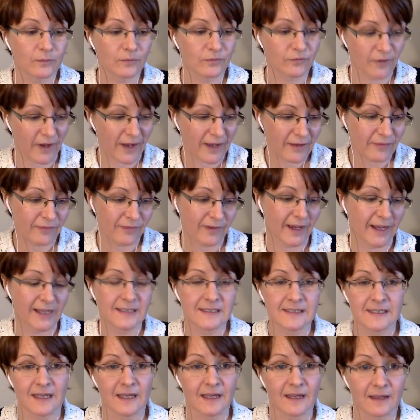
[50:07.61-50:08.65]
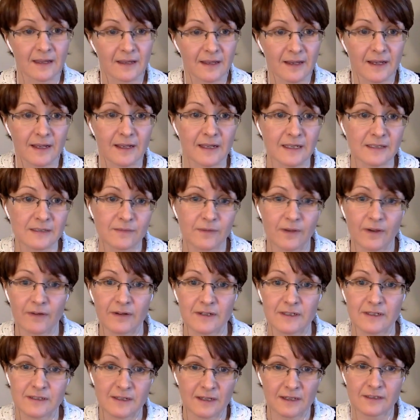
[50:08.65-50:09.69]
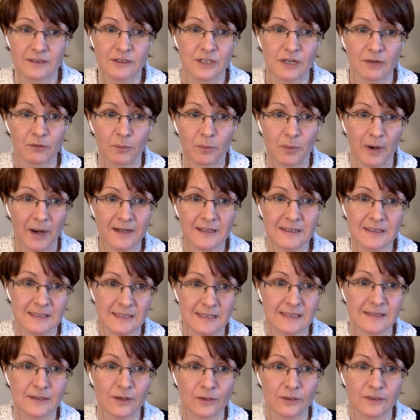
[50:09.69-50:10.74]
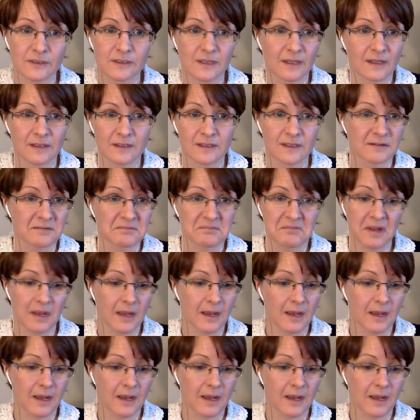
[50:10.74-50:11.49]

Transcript: firefighting as far as general practice is concerned, and